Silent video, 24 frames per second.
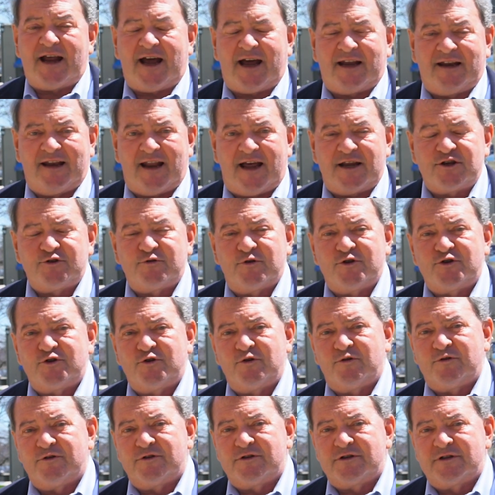I had lunch with
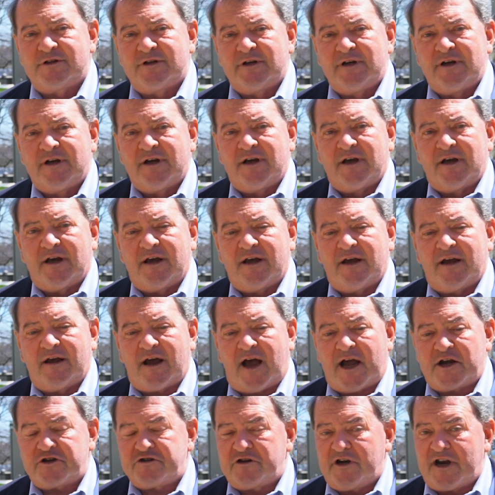students uh,
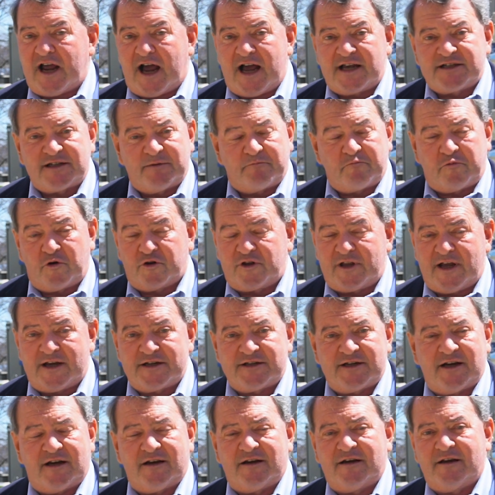actually as a
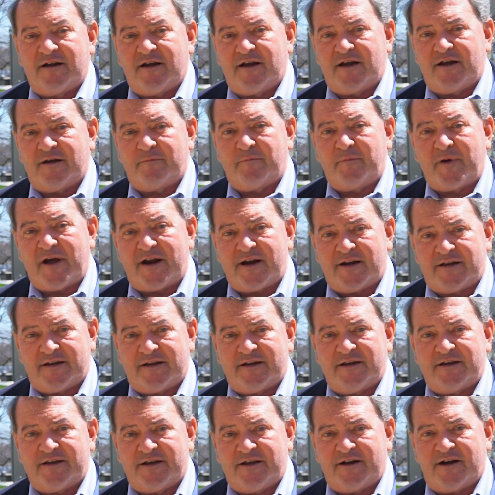potential uh, parent
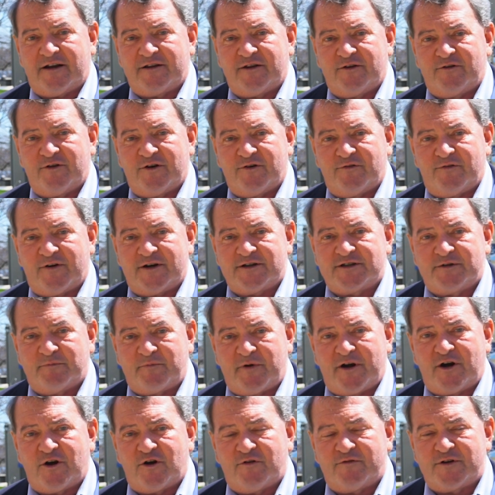here at the university,
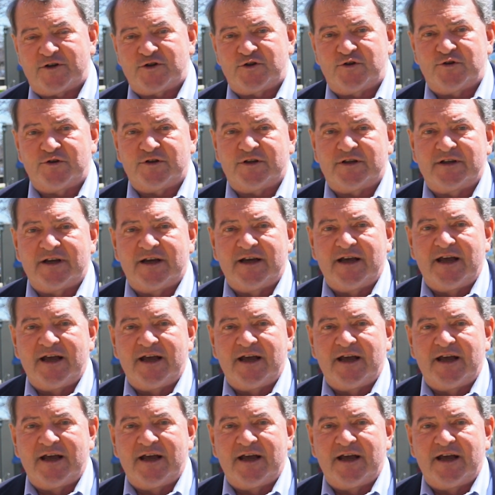parent of a student.